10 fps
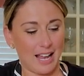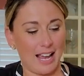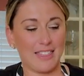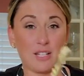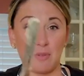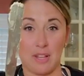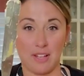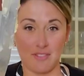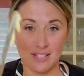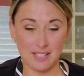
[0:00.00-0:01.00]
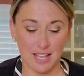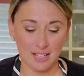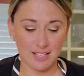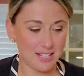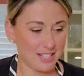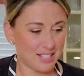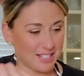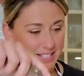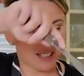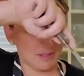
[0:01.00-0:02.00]
And that's why I love this thing.
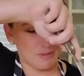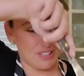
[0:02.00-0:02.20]
There's